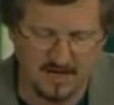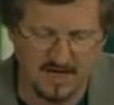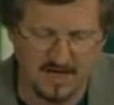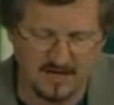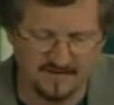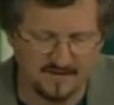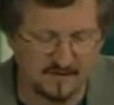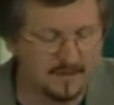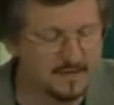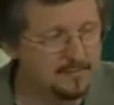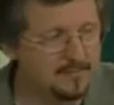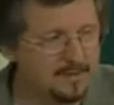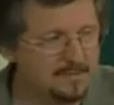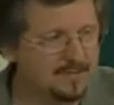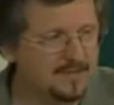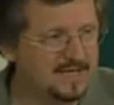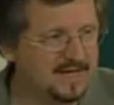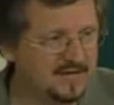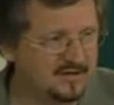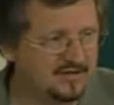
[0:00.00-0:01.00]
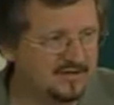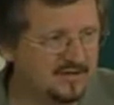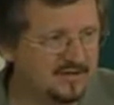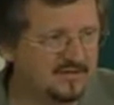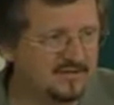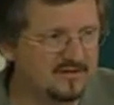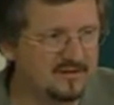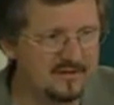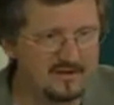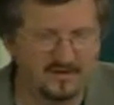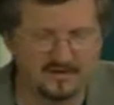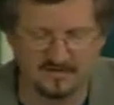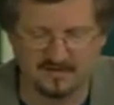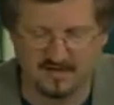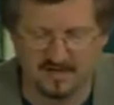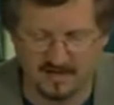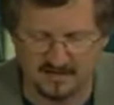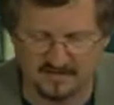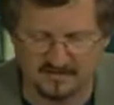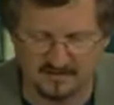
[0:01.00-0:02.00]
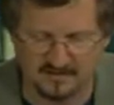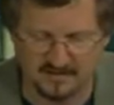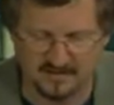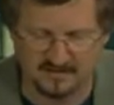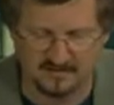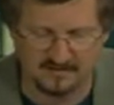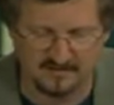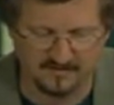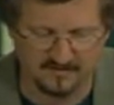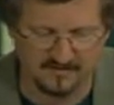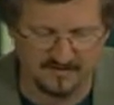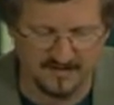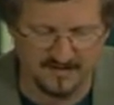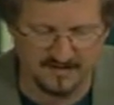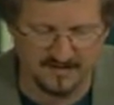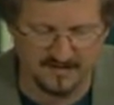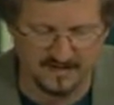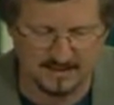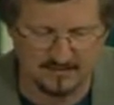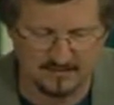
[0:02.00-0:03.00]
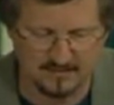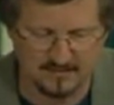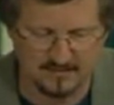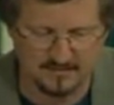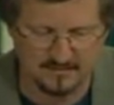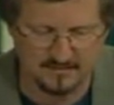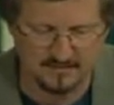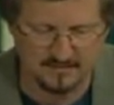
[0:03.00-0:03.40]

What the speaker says: and there can be potentially serious consequences of that damage.